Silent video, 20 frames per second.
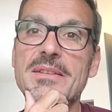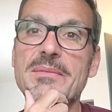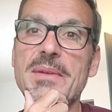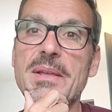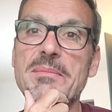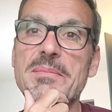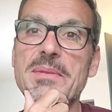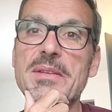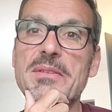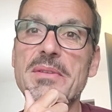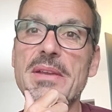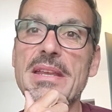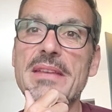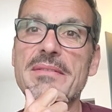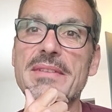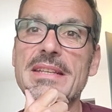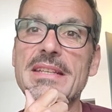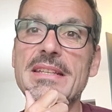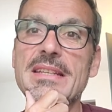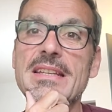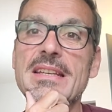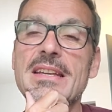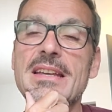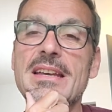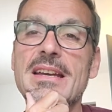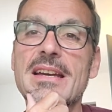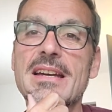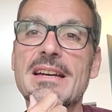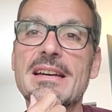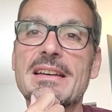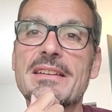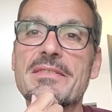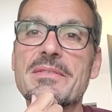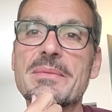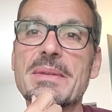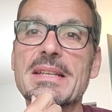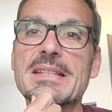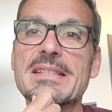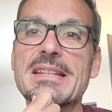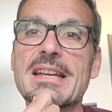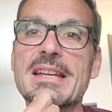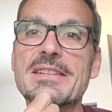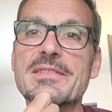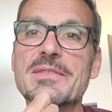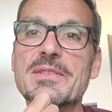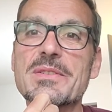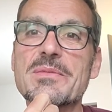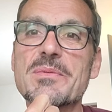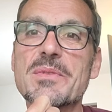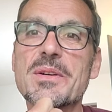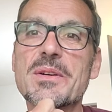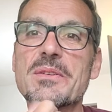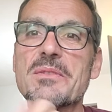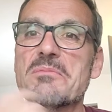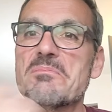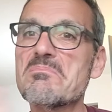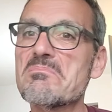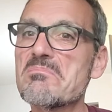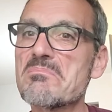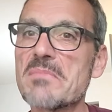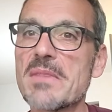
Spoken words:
You might be crazy. If you make snacks for tomorrow,